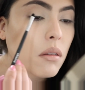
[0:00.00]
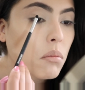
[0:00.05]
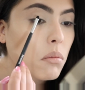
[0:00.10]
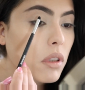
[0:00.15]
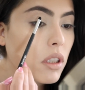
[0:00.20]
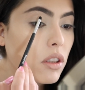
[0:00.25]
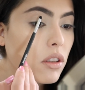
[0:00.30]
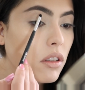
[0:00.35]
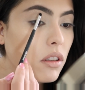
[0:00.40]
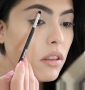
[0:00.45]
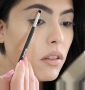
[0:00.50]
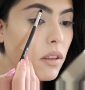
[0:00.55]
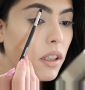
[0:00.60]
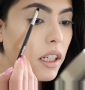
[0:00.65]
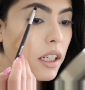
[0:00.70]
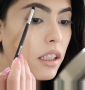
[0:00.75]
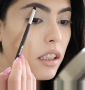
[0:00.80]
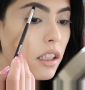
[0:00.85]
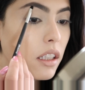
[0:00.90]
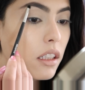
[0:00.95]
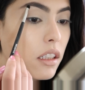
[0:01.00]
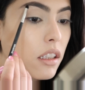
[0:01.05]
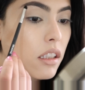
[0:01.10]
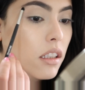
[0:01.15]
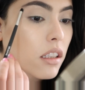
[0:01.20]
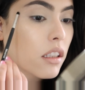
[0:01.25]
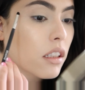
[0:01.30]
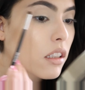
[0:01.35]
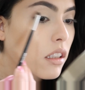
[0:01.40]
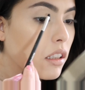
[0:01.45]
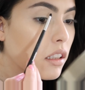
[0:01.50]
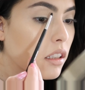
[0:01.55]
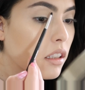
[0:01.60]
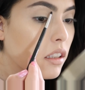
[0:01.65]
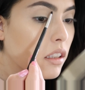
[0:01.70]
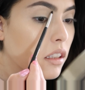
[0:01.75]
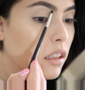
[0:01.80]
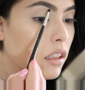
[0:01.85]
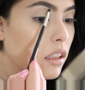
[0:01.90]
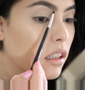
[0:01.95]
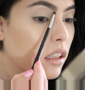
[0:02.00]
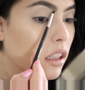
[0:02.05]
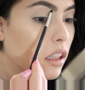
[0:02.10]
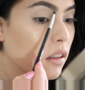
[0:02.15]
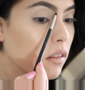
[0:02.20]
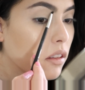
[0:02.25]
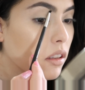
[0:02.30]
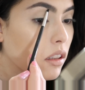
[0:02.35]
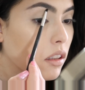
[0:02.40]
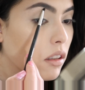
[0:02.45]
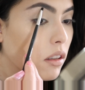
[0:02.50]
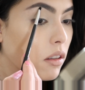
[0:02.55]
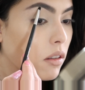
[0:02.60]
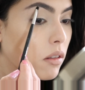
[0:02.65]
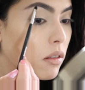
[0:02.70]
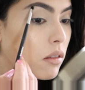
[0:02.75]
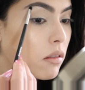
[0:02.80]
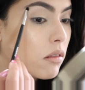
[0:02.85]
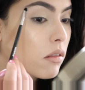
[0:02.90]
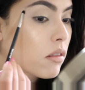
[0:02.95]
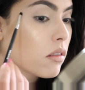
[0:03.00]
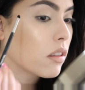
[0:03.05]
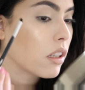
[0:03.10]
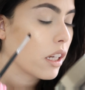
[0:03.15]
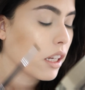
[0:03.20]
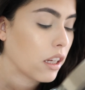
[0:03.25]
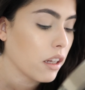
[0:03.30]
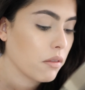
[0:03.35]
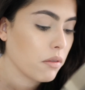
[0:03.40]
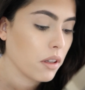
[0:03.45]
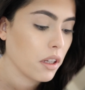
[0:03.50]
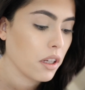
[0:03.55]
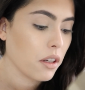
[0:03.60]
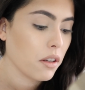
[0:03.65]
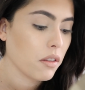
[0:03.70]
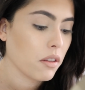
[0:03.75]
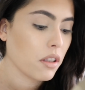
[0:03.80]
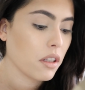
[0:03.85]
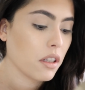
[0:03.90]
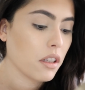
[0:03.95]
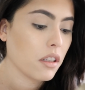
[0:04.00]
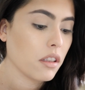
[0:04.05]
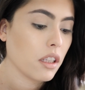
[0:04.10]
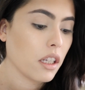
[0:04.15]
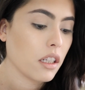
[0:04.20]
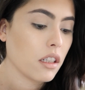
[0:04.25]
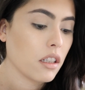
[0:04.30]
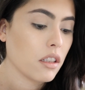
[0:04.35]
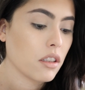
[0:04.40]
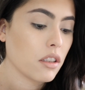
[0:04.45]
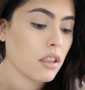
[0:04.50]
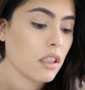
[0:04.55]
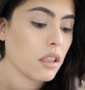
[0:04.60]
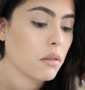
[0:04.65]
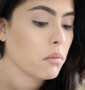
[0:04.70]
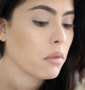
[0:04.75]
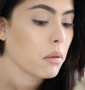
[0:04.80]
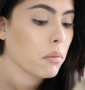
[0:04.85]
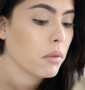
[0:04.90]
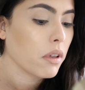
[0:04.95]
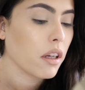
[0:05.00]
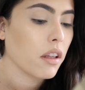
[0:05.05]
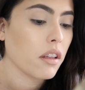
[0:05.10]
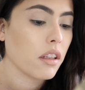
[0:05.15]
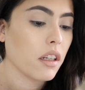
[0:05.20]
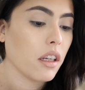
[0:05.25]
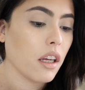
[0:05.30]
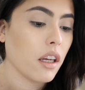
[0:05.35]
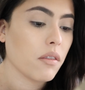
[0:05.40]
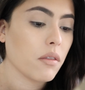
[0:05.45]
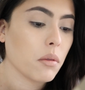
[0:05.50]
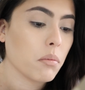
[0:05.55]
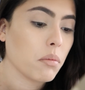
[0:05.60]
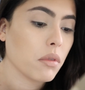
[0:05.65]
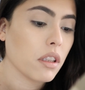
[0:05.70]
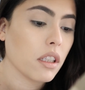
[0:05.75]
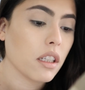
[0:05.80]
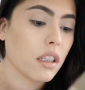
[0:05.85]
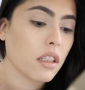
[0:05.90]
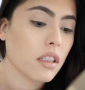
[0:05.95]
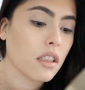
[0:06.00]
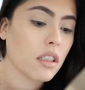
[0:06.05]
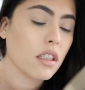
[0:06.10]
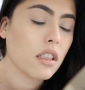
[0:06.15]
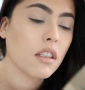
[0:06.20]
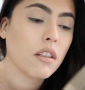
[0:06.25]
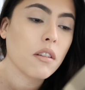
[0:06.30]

Make sure you highlight it. Even though I have hair there like underneath my brow that I haven't plucked,